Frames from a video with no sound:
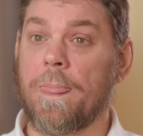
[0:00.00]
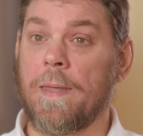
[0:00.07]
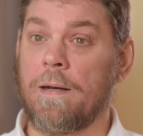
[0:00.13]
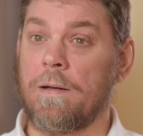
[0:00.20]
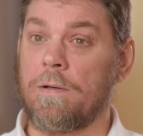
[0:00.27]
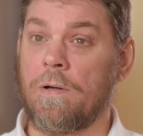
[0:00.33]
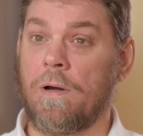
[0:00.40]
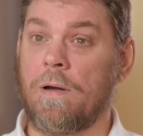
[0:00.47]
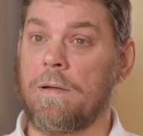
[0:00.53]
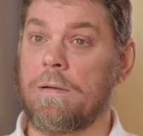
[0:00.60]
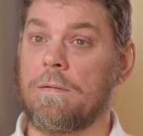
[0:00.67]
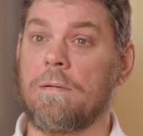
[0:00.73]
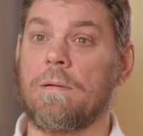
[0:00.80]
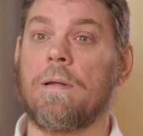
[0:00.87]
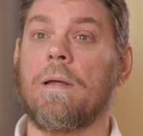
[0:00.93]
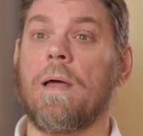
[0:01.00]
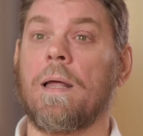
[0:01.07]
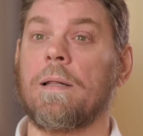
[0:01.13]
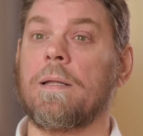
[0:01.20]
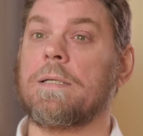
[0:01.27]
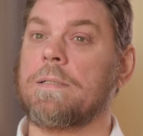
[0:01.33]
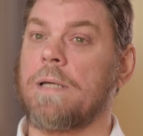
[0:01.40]
in at night
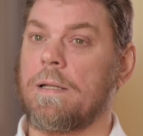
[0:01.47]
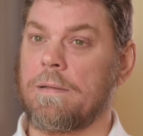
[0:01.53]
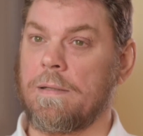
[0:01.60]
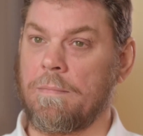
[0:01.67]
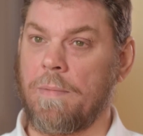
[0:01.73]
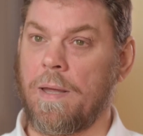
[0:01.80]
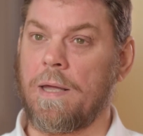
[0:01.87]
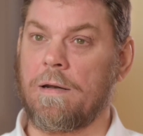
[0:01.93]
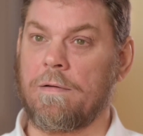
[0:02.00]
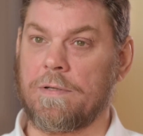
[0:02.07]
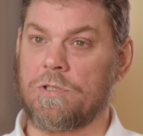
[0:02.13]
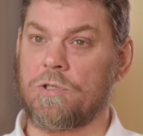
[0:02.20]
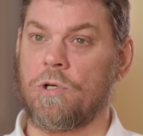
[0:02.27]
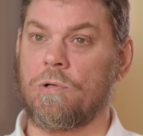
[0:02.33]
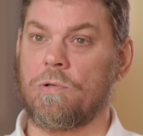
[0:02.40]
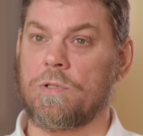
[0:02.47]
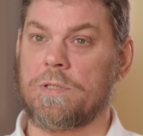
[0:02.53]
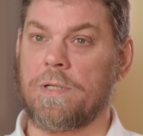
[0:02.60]
at least cut the amount of external